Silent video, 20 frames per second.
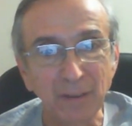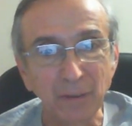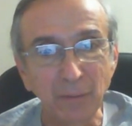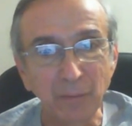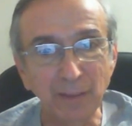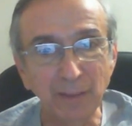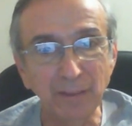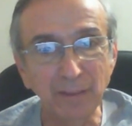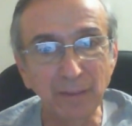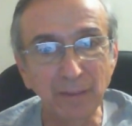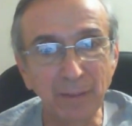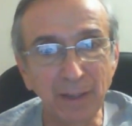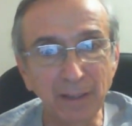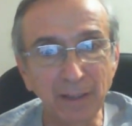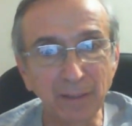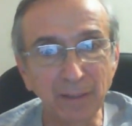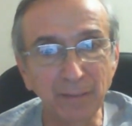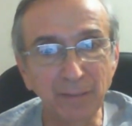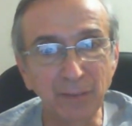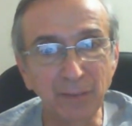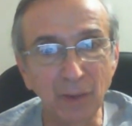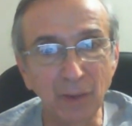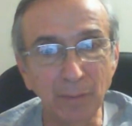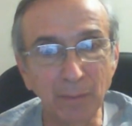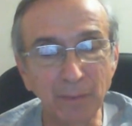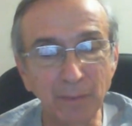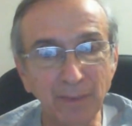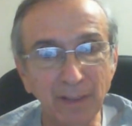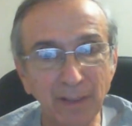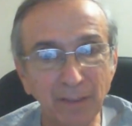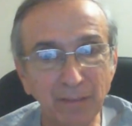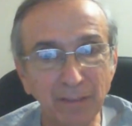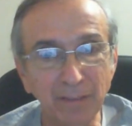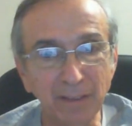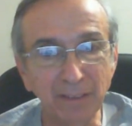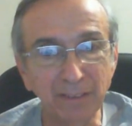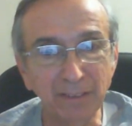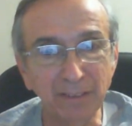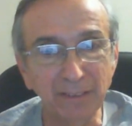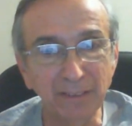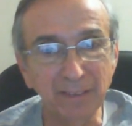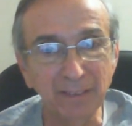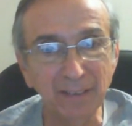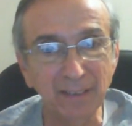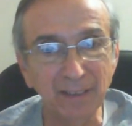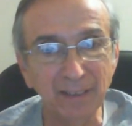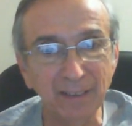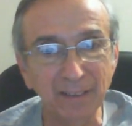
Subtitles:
whether it be in the form of increased